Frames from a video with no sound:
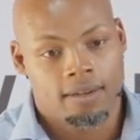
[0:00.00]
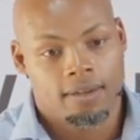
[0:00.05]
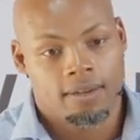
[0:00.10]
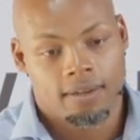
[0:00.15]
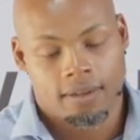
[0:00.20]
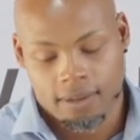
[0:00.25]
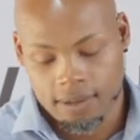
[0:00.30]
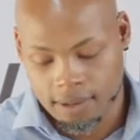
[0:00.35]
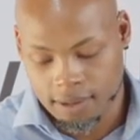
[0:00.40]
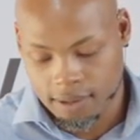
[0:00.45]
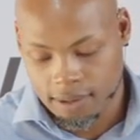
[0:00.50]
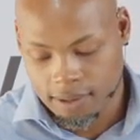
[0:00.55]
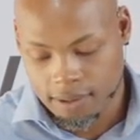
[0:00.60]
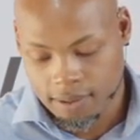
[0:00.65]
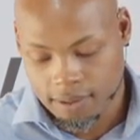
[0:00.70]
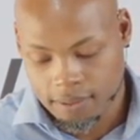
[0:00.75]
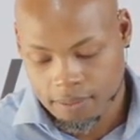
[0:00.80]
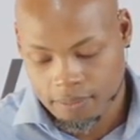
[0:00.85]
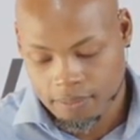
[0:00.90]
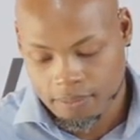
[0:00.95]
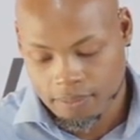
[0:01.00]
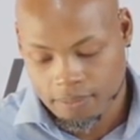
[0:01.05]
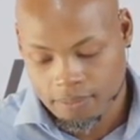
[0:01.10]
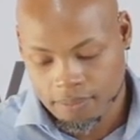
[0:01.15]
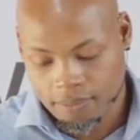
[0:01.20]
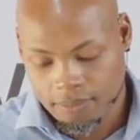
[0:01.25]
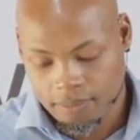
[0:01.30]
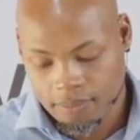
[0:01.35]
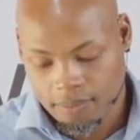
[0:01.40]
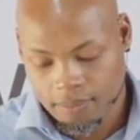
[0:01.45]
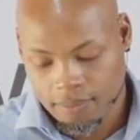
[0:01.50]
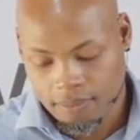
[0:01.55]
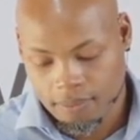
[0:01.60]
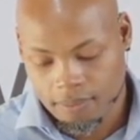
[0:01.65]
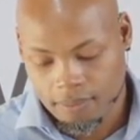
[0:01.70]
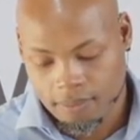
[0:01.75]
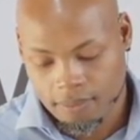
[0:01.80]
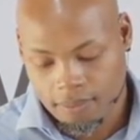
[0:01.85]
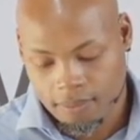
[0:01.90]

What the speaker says: Nothing is said.